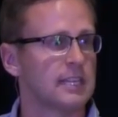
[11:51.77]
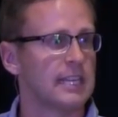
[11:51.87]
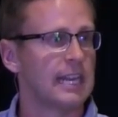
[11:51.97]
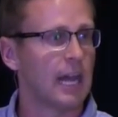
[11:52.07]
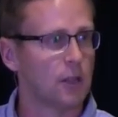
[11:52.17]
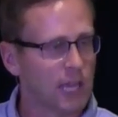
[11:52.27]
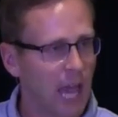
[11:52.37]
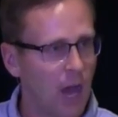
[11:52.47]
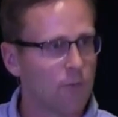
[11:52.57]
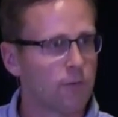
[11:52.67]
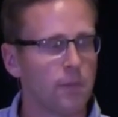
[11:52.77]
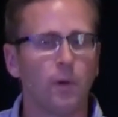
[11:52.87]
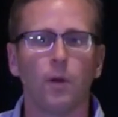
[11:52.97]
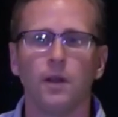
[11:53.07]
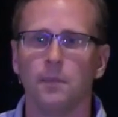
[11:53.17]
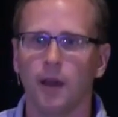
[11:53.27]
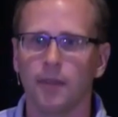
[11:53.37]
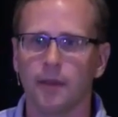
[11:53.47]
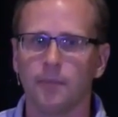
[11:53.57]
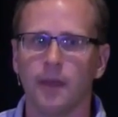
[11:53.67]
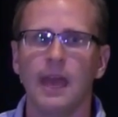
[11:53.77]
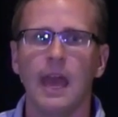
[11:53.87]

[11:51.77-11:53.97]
They did not look out for the poor among them,